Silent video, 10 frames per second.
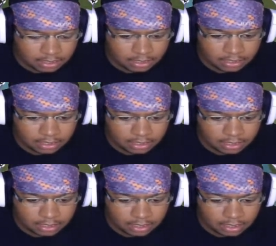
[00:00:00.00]

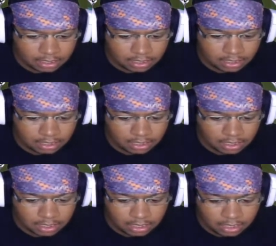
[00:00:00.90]

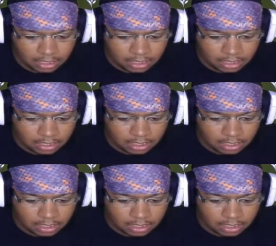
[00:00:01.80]
Nothing is said.